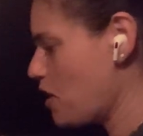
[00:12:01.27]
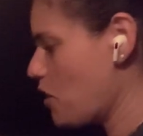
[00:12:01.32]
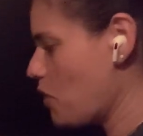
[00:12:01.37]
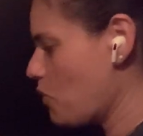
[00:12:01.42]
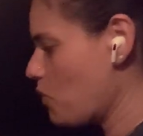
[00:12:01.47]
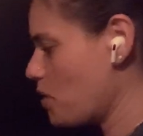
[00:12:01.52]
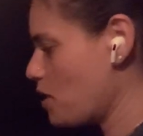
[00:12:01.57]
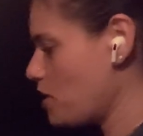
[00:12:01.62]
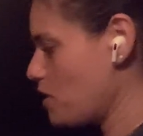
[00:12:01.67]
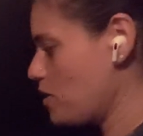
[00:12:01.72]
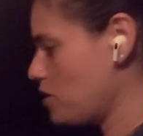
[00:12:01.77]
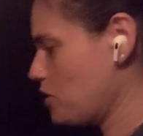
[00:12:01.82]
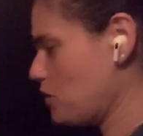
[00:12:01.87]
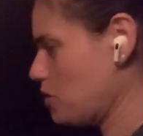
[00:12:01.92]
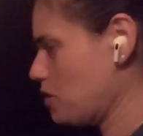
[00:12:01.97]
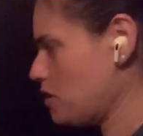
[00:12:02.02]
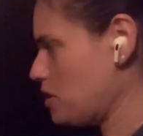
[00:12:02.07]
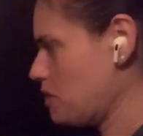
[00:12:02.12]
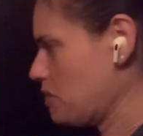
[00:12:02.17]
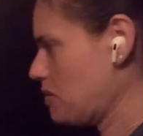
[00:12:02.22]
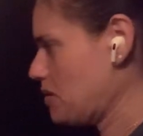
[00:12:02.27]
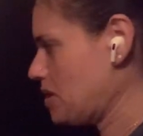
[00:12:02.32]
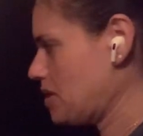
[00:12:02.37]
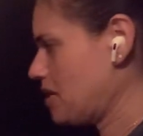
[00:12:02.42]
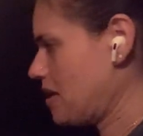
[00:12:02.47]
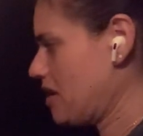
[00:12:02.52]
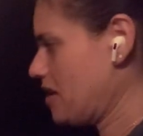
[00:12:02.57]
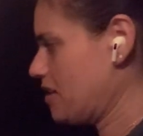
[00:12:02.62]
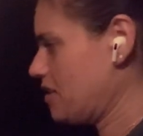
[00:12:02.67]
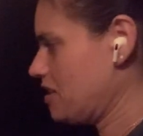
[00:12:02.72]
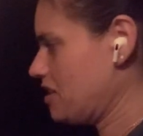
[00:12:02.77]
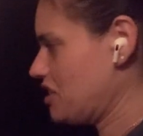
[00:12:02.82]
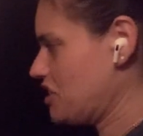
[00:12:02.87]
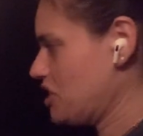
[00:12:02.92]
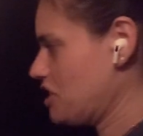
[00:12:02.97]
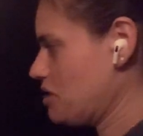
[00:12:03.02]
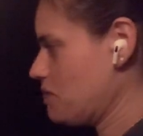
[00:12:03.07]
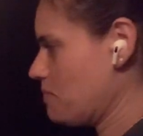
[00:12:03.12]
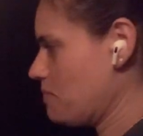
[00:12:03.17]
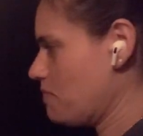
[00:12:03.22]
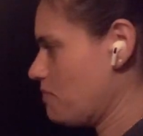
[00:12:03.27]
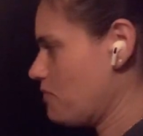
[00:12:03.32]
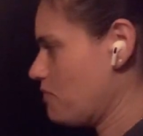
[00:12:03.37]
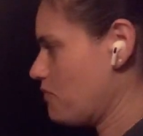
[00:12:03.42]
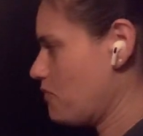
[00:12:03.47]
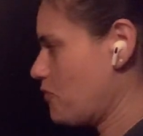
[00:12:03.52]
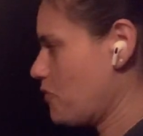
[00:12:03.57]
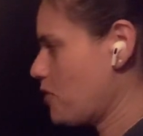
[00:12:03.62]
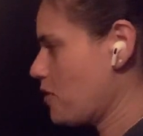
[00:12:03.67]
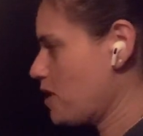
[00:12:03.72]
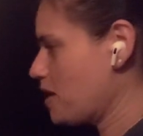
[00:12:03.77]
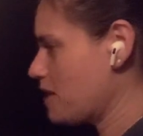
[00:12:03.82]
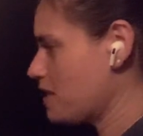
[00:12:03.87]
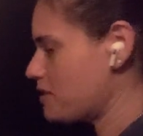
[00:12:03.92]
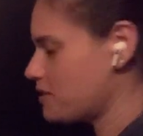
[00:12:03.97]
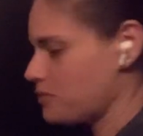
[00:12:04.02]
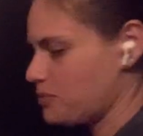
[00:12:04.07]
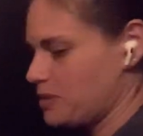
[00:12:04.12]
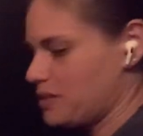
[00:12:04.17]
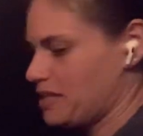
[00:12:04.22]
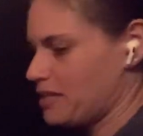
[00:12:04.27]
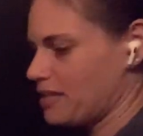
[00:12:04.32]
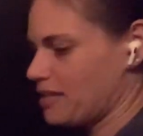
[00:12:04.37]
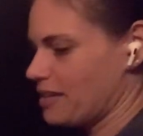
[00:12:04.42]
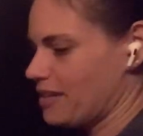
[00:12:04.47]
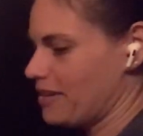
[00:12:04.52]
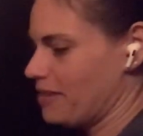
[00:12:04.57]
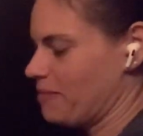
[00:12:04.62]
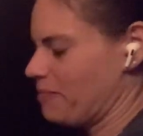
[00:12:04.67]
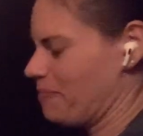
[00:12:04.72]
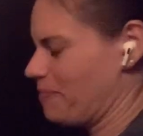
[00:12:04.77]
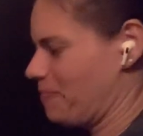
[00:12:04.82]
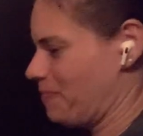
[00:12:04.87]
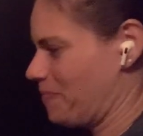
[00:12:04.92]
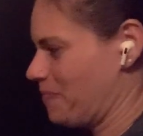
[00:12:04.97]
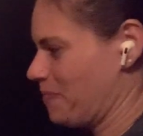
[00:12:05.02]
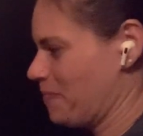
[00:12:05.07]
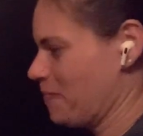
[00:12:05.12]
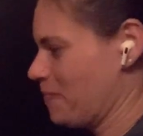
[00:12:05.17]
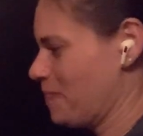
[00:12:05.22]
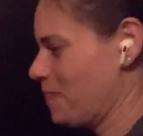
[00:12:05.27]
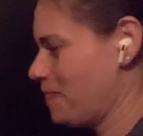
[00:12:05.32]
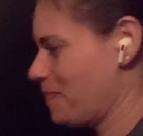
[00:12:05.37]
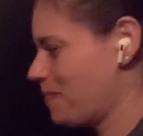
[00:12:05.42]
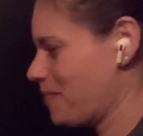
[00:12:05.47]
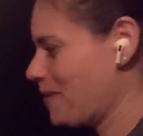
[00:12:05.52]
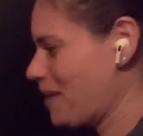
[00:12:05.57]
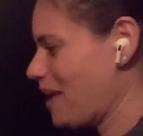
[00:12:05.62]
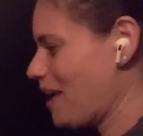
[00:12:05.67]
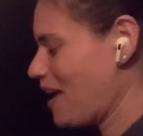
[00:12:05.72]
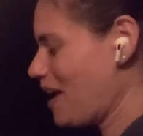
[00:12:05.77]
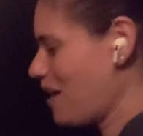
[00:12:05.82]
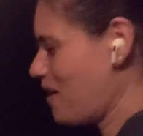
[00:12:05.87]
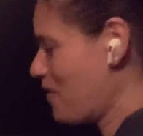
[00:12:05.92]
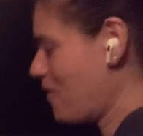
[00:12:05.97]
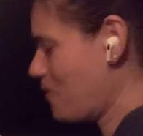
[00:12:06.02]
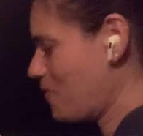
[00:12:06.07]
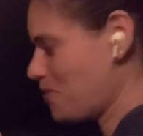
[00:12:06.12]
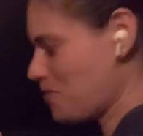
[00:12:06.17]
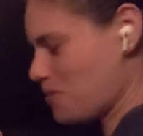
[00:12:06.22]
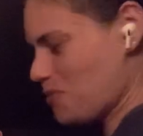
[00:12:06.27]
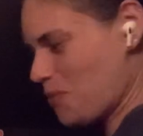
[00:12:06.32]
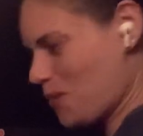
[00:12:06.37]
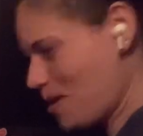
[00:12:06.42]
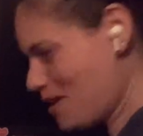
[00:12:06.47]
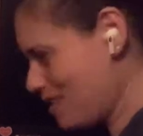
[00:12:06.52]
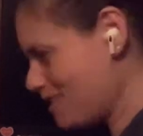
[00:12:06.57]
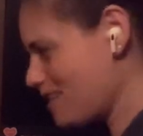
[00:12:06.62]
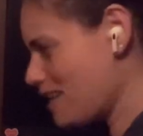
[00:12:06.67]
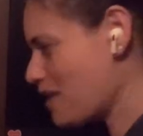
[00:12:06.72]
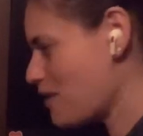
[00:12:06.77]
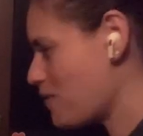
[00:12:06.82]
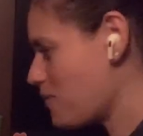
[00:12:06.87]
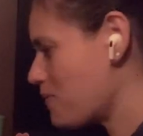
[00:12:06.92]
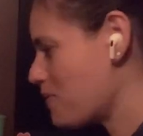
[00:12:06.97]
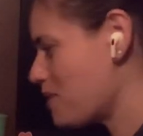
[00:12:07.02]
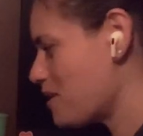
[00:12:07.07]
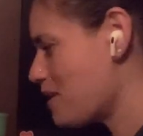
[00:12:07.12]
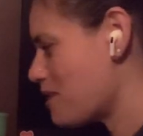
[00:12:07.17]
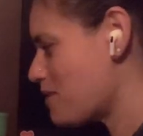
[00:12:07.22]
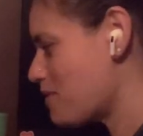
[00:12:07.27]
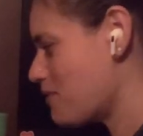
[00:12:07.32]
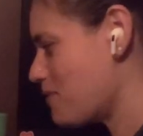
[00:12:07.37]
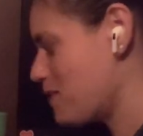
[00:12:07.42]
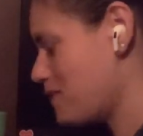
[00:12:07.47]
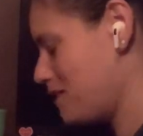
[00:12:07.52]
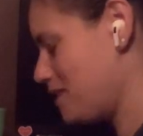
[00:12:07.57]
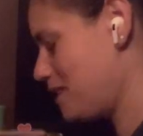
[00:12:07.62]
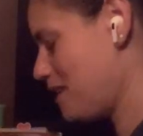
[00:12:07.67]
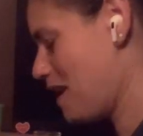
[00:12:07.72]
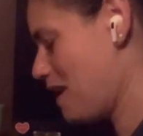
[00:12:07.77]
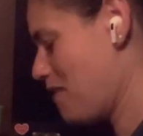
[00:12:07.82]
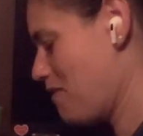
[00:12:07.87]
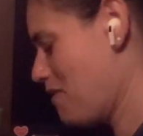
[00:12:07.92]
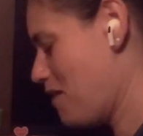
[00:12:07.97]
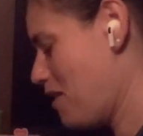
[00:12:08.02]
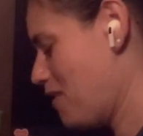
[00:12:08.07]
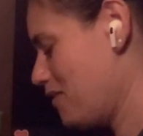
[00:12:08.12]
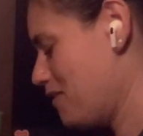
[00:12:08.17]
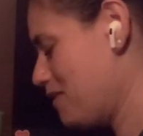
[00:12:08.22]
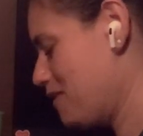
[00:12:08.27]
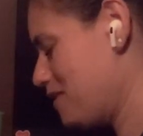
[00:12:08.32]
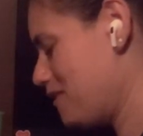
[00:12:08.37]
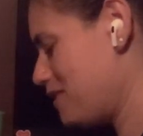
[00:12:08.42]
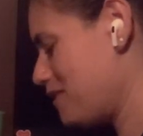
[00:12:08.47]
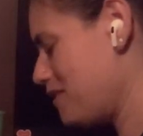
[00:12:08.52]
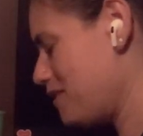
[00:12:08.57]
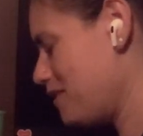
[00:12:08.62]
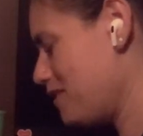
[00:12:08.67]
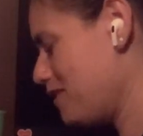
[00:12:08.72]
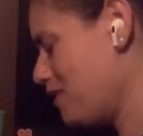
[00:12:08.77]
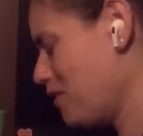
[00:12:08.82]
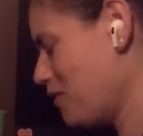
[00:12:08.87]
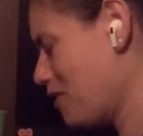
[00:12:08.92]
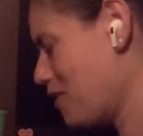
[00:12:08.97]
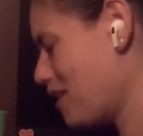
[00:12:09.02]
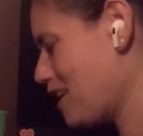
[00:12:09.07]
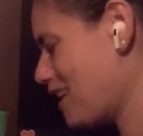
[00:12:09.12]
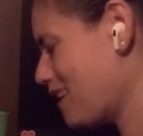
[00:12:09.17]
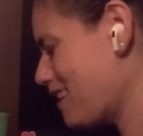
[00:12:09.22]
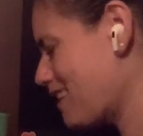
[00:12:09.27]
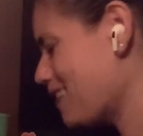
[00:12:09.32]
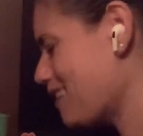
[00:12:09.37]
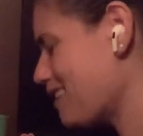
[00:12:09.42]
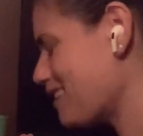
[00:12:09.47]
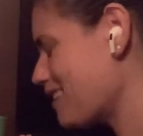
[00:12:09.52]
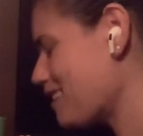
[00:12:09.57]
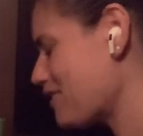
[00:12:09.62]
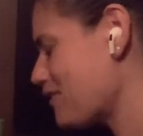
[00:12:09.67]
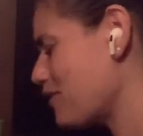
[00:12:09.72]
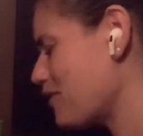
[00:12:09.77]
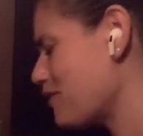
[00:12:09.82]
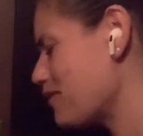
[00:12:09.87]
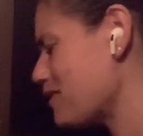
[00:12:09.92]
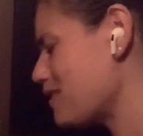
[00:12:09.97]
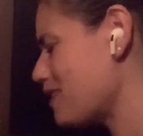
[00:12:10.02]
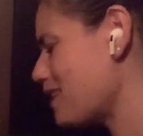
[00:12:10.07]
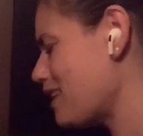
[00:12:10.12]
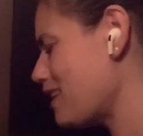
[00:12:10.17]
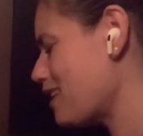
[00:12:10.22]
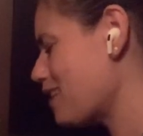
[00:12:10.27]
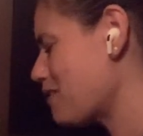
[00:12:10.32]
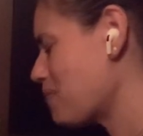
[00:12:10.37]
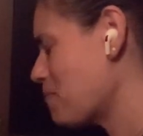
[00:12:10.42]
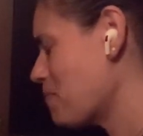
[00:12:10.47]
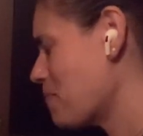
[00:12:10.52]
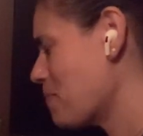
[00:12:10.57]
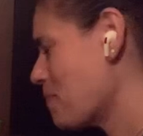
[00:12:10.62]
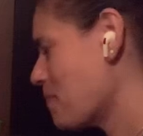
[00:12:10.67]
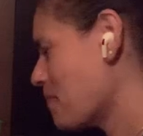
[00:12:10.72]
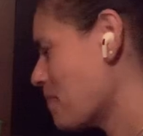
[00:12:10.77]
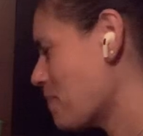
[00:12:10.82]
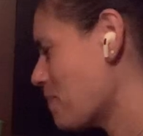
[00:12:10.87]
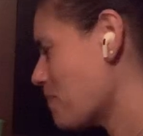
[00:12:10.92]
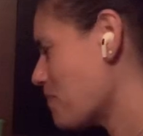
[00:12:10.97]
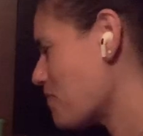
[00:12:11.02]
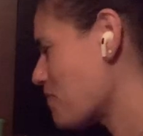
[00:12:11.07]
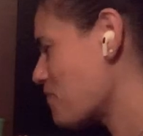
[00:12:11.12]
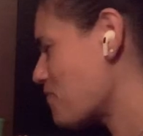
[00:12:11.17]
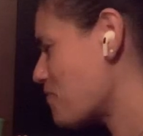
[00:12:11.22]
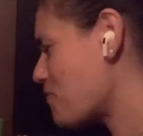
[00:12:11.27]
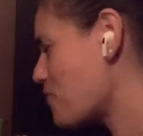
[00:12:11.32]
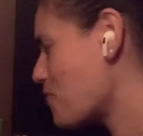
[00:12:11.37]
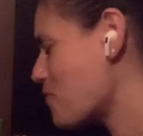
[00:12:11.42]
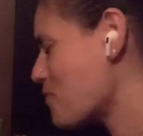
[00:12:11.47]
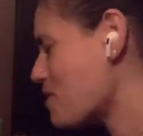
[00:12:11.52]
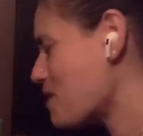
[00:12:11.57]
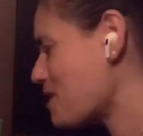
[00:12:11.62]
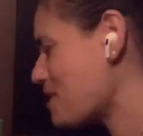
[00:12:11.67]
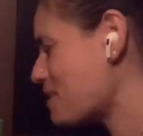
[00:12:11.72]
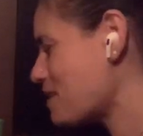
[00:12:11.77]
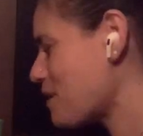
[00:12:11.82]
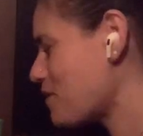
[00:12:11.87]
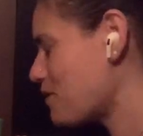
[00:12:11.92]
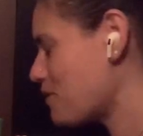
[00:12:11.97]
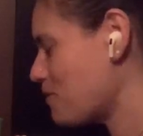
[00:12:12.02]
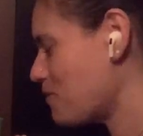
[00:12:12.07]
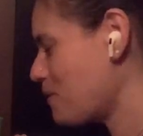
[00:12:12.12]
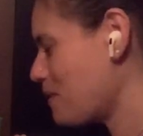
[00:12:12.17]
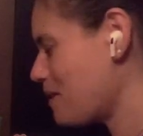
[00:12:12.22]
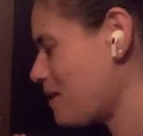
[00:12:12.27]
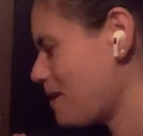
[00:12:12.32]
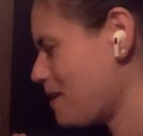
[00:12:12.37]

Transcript: We literally worked out in the gym 4 days a week, and only one day a week we sat around learning. So it was like 4 days out the week.